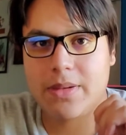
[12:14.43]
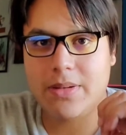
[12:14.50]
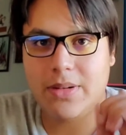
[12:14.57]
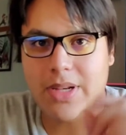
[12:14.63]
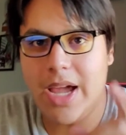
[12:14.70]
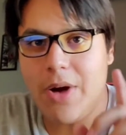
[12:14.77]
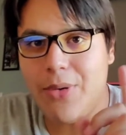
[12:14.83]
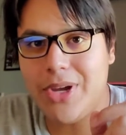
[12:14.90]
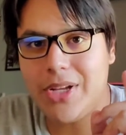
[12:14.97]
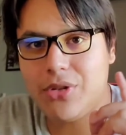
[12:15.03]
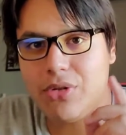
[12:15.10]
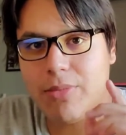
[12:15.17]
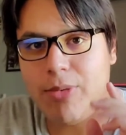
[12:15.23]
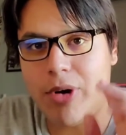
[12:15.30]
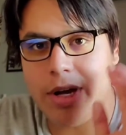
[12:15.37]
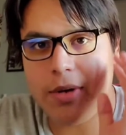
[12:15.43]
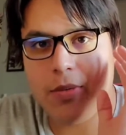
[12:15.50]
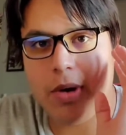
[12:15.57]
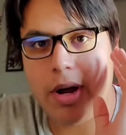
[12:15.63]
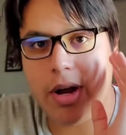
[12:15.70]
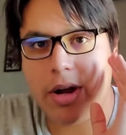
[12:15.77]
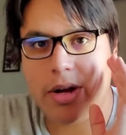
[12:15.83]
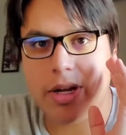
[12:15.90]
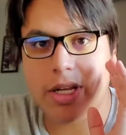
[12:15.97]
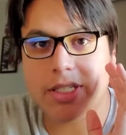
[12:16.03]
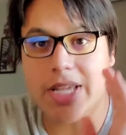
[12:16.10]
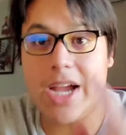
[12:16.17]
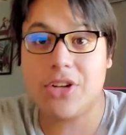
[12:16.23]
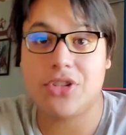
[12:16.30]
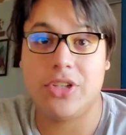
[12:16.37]
Now we get to a point where it's
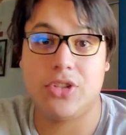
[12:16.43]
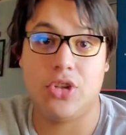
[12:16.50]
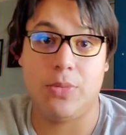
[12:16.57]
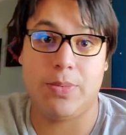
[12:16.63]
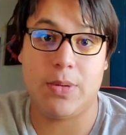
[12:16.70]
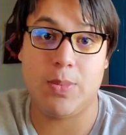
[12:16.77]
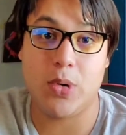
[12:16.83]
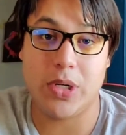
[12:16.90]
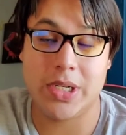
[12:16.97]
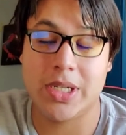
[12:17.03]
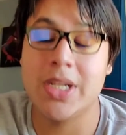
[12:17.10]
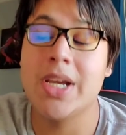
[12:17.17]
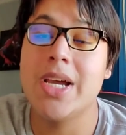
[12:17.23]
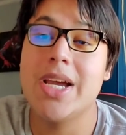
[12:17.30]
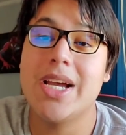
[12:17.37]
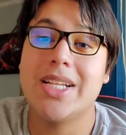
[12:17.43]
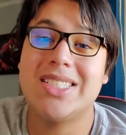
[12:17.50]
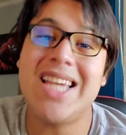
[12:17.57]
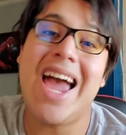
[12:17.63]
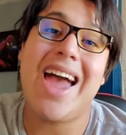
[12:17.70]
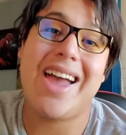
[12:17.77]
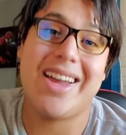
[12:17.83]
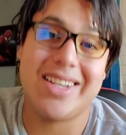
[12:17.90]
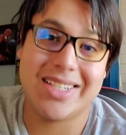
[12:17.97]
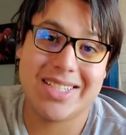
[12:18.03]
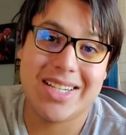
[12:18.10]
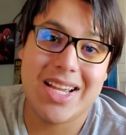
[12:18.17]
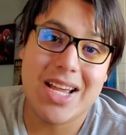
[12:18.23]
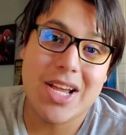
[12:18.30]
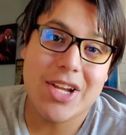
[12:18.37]
actually super important. Tags.
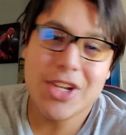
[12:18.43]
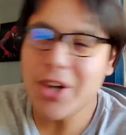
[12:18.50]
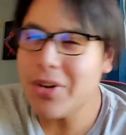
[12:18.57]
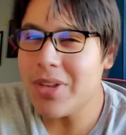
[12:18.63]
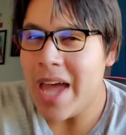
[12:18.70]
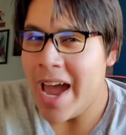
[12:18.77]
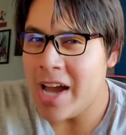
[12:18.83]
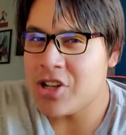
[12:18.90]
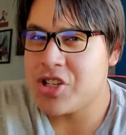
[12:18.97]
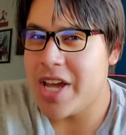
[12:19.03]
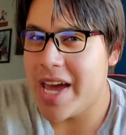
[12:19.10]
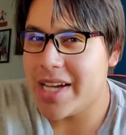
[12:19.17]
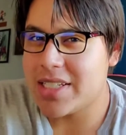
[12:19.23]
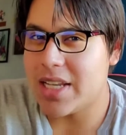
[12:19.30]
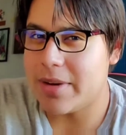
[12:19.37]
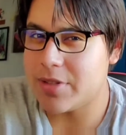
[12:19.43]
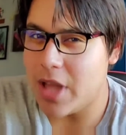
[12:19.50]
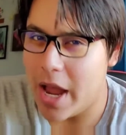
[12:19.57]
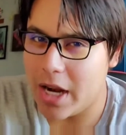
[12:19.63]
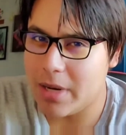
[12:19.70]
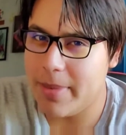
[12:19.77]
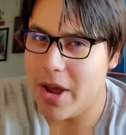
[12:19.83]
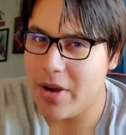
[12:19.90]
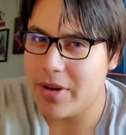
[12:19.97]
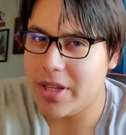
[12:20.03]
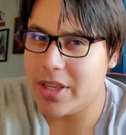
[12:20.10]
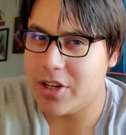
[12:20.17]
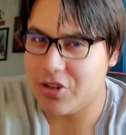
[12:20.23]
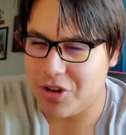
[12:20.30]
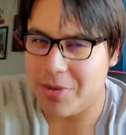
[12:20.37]
You know the hashtags that I was talking about in
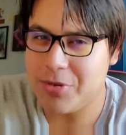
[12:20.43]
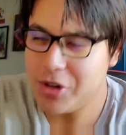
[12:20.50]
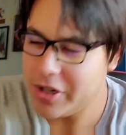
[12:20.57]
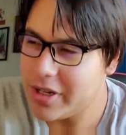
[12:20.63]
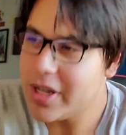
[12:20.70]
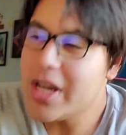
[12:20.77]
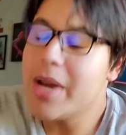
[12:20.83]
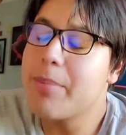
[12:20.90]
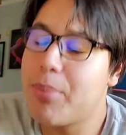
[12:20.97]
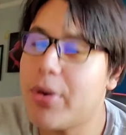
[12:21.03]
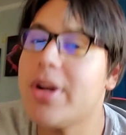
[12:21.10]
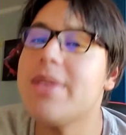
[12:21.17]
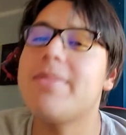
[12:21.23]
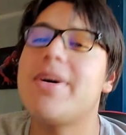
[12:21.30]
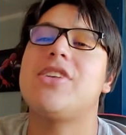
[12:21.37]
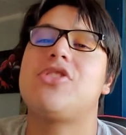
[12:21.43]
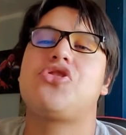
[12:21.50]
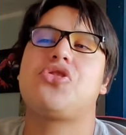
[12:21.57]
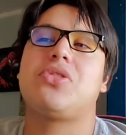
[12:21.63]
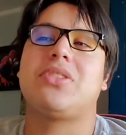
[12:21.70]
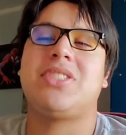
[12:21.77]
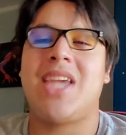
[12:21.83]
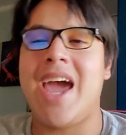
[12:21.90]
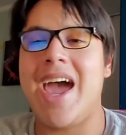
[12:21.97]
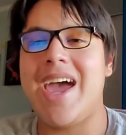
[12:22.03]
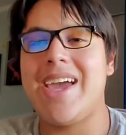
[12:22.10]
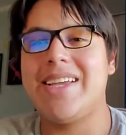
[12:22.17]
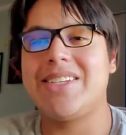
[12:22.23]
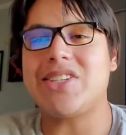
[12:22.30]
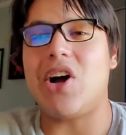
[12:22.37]
the description? Pretty much
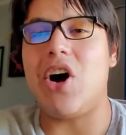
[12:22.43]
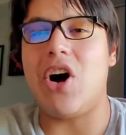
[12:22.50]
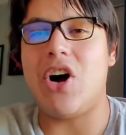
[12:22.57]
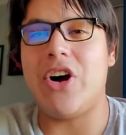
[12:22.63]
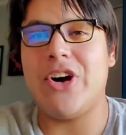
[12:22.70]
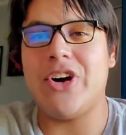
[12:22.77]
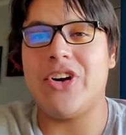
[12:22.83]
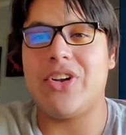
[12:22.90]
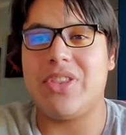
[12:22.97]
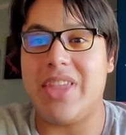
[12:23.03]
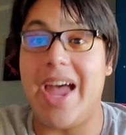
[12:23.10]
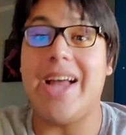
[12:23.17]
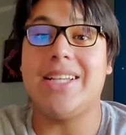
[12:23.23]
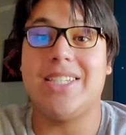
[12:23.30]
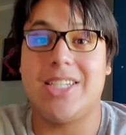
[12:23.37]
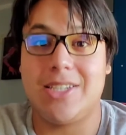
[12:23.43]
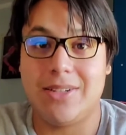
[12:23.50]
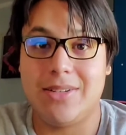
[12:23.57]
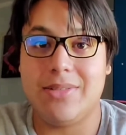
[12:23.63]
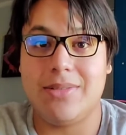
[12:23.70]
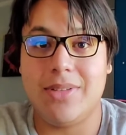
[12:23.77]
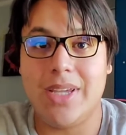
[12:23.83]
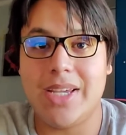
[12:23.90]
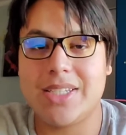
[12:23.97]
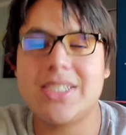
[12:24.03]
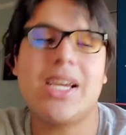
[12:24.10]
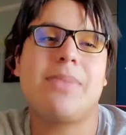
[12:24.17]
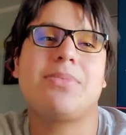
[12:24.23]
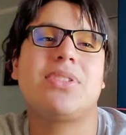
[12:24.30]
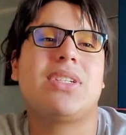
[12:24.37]
tags are that.
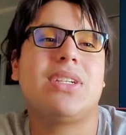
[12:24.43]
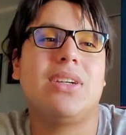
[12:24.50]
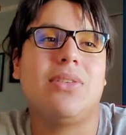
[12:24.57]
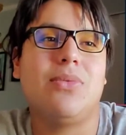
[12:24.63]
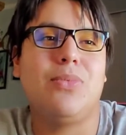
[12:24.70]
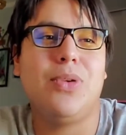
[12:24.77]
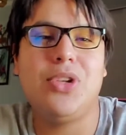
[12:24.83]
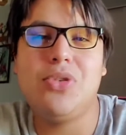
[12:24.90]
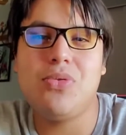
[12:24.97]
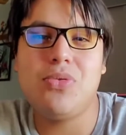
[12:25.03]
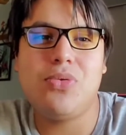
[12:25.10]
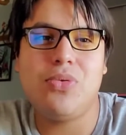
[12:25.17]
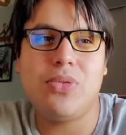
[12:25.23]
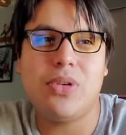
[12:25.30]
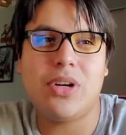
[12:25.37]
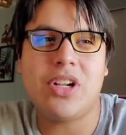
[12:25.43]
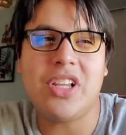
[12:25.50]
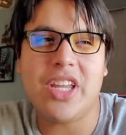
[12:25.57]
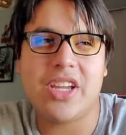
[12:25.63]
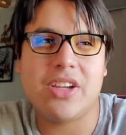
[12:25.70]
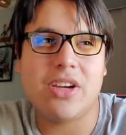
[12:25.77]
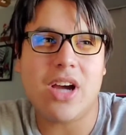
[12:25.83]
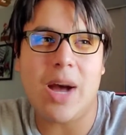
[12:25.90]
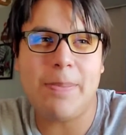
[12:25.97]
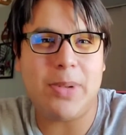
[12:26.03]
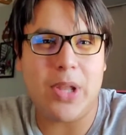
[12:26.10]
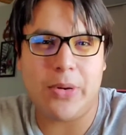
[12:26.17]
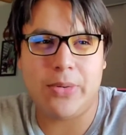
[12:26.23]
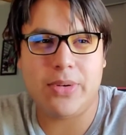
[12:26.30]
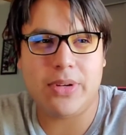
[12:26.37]
Except when you click
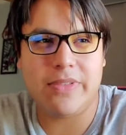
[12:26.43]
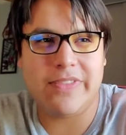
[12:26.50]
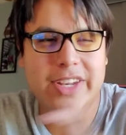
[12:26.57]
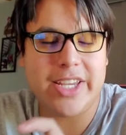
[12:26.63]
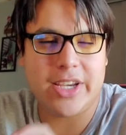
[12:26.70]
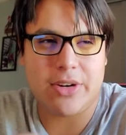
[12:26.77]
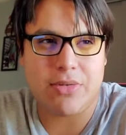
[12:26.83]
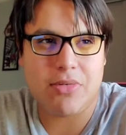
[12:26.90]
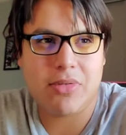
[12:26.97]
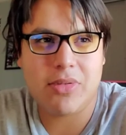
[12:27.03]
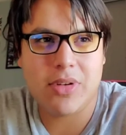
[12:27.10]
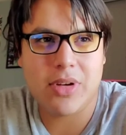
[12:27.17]
upload video,